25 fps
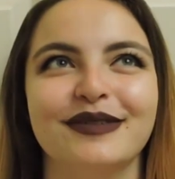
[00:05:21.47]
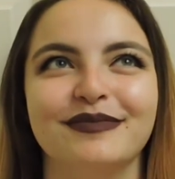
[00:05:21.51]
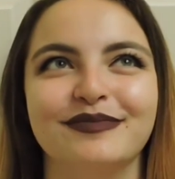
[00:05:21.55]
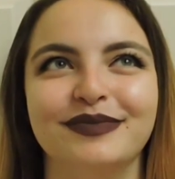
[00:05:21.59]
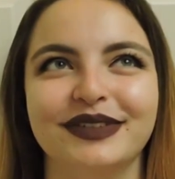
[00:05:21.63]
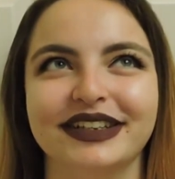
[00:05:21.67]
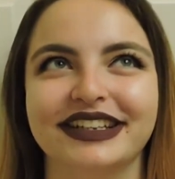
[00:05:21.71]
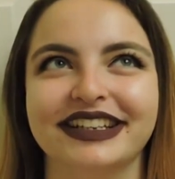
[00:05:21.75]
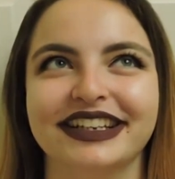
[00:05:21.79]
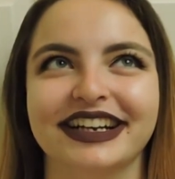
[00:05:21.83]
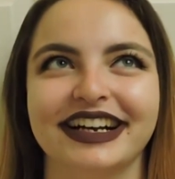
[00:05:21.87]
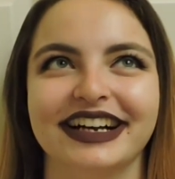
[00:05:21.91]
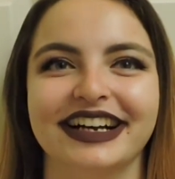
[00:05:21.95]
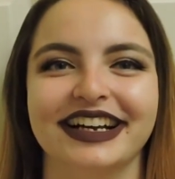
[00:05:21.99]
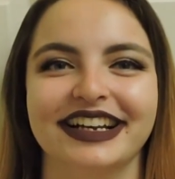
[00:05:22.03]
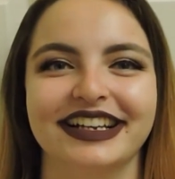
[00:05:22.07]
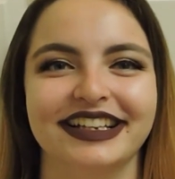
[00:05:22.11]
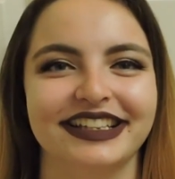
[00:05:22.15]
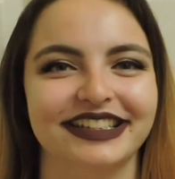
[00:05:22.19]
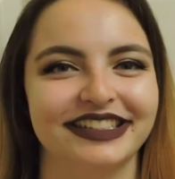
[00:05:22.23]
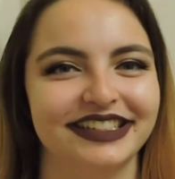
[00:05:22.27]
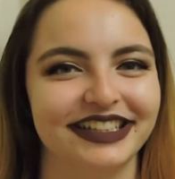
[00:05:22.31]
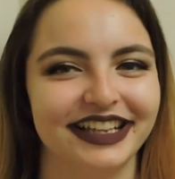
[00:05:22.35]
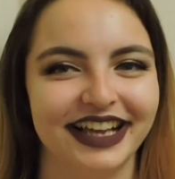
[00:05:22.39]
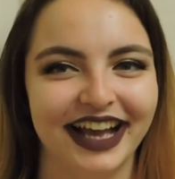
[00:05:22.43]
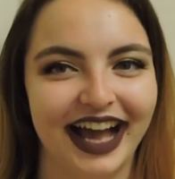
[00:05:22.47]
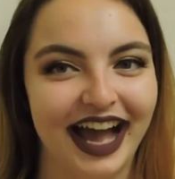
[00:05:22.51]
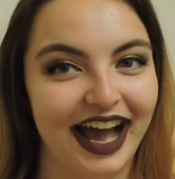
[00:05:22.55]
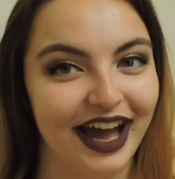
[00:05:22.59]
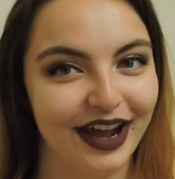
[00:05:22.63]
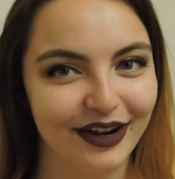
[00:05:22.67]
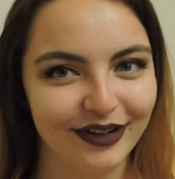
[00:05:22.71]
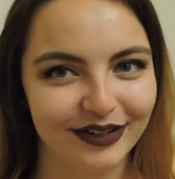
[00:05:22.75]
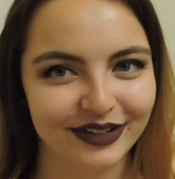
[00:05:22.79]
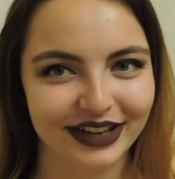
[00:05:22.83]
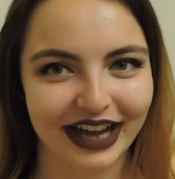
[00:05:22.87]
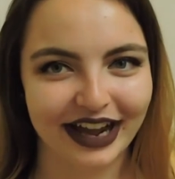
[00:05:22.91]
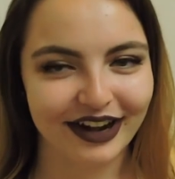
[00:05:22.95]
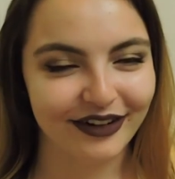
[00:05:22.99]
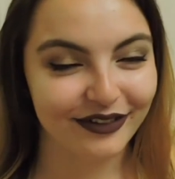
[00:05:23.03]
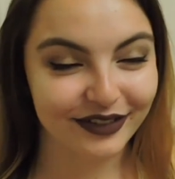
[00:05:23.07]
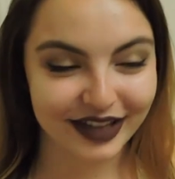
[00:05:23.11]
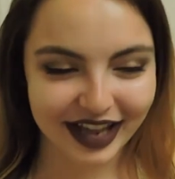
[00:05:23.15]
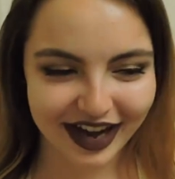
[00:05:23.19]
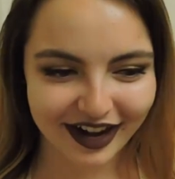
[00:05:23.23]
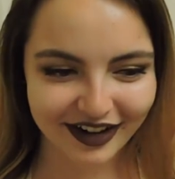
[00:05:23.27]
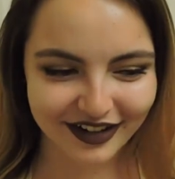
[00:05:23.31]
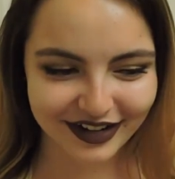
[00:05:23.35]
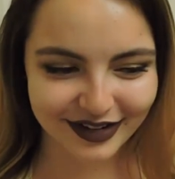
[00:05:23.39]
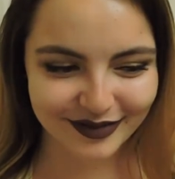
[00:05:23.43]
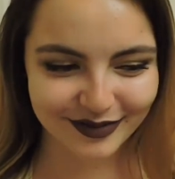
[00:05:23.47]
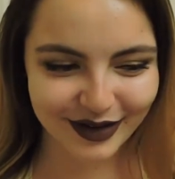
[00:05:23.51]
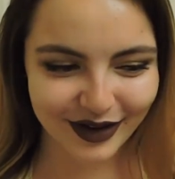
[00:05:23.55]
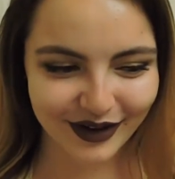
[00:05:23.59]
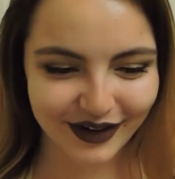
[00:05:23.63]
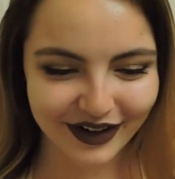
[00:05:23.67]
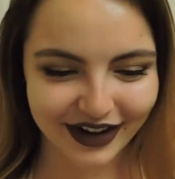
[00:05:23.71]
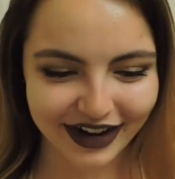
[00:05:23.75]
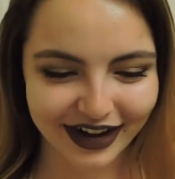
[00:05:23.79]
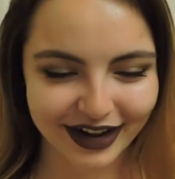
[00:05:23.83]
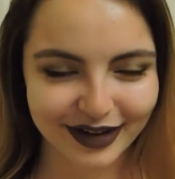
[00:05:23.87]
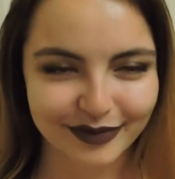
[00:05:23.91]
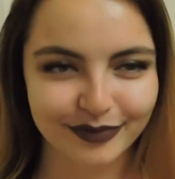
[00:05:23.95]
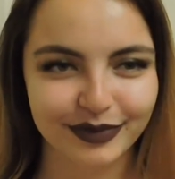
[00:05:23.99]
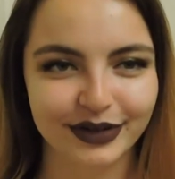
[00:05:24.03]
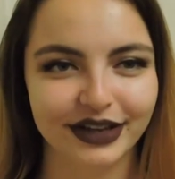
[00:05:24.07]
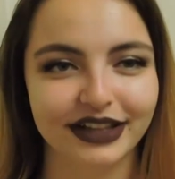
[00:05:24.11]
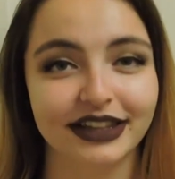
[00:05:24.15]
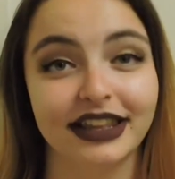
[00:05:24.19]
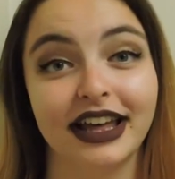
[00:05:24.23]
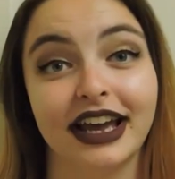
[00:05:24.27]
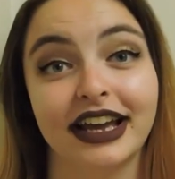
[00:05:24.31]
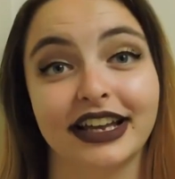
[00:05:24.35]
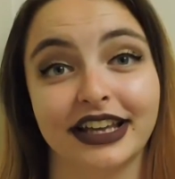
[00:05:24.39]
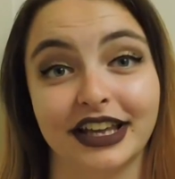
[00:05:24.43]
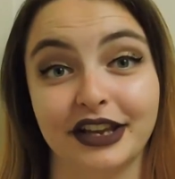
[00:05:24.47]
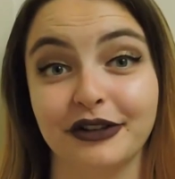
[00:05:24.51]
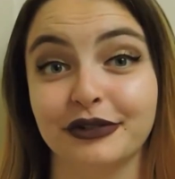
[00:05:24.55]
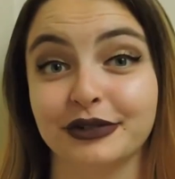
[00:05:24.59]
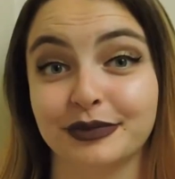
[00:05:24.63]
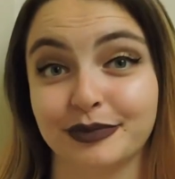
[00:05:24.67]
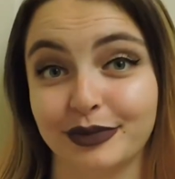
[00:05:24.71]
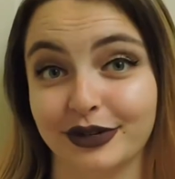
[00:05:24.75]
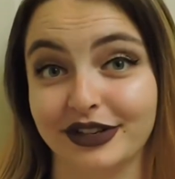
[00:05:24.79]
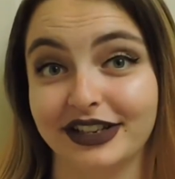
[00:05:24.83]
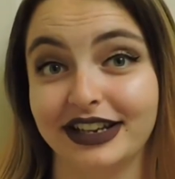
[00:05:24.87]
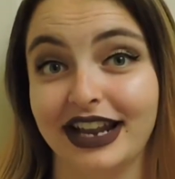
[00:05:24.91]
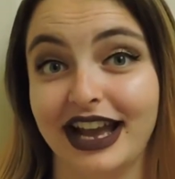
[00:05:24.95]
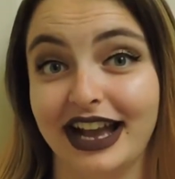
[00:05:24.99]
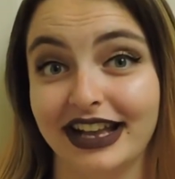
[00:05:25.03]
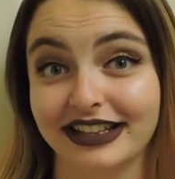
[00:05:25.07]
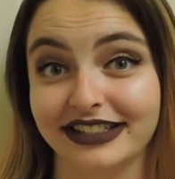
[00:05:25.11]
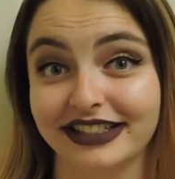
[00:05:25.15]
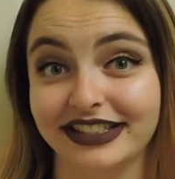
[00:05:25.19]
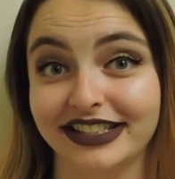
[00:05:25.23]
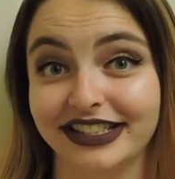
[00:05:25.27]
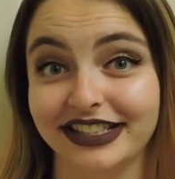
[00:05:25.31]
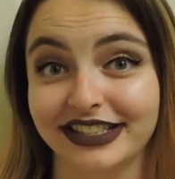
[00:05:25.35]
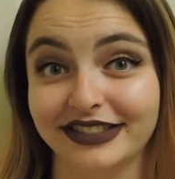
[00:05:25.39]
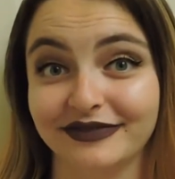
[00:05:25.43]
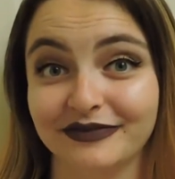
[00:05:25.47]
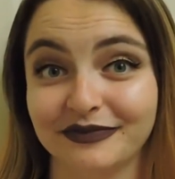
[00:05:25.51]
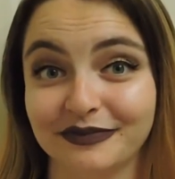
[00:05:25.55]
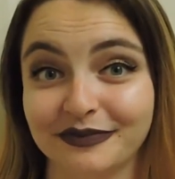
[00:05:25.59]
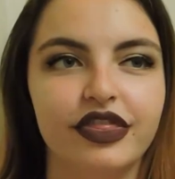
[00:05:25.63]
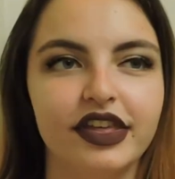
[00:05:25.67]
Because I don't care anymore, but like, it was pretty nasty.